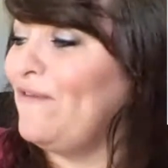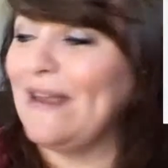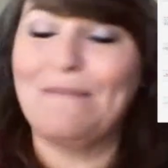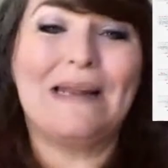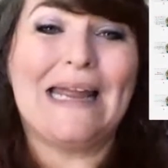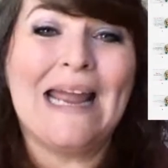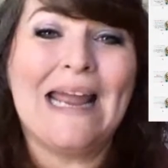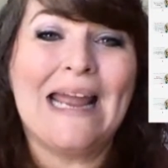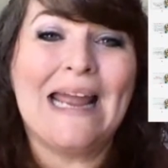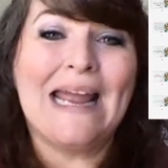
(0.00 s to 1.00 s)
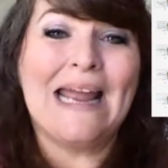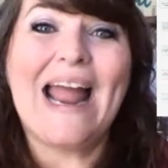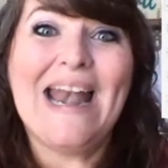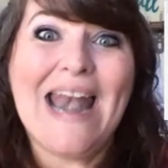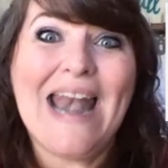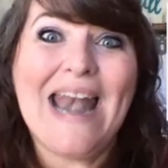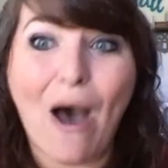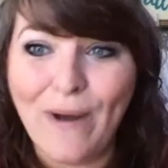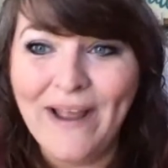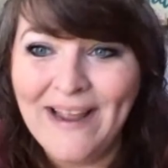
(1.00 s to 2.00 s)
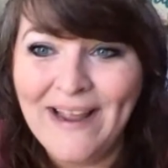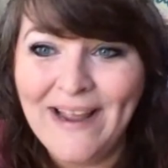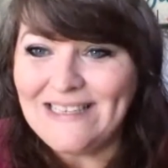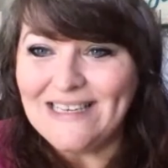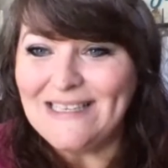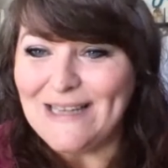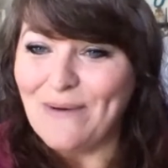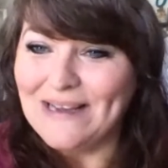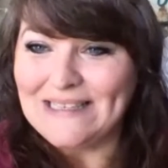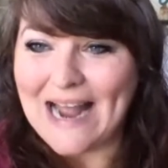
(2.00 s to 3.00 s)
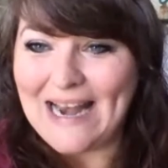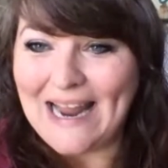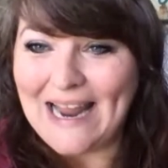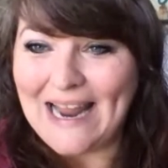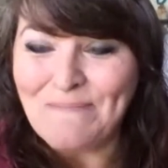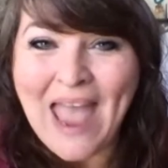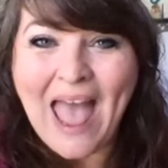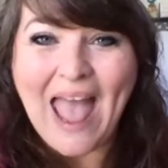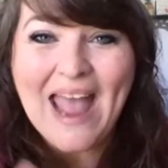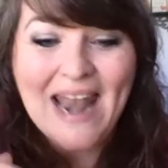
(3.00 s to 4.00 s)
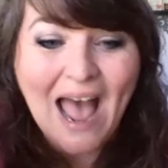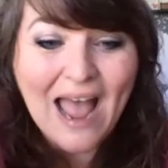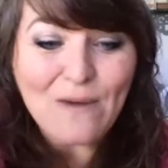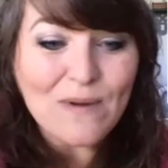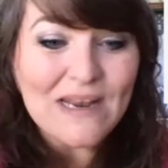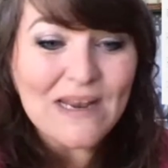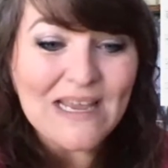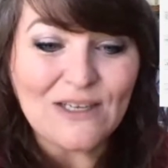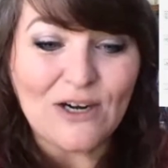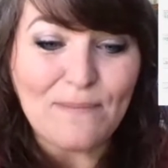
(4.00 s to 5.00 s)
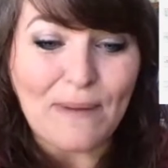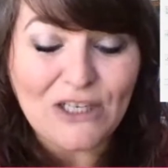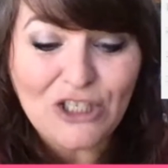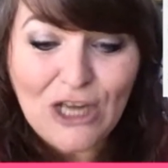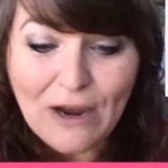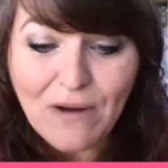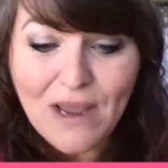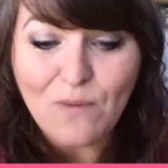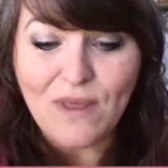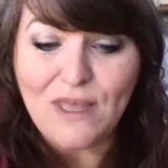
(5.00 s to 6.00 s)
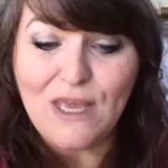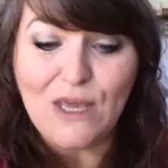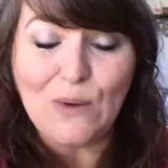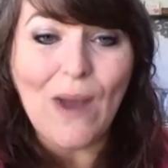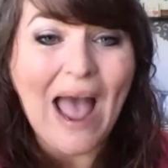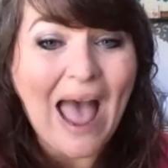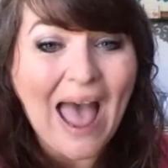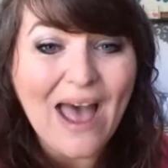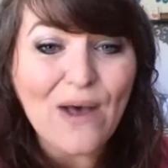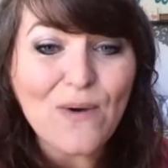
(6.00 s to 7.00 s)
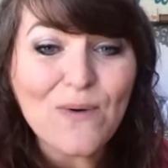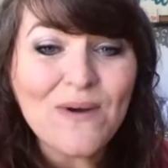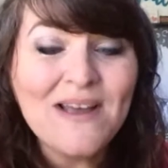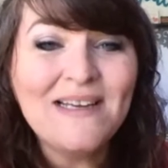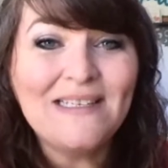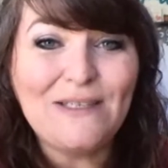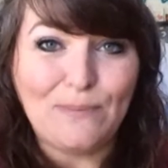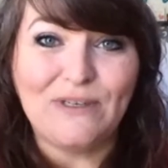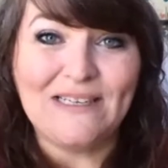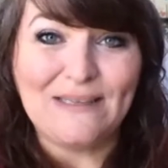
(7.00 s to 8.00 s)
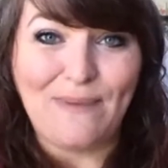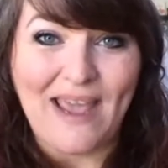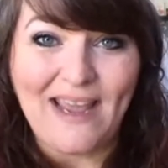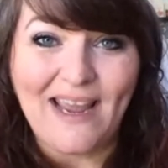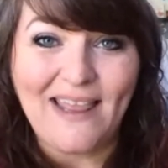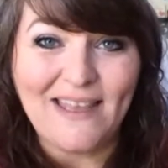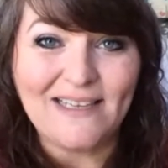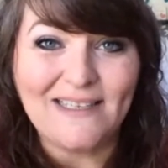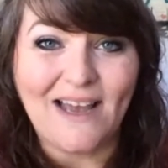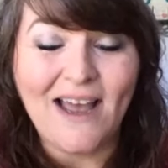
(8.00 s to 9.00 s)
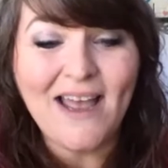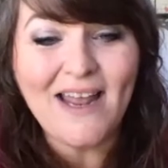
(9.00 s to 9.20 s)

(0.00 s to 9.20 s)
your family like now. This is so exciting. And I want to get started by sharing with you how to participate in this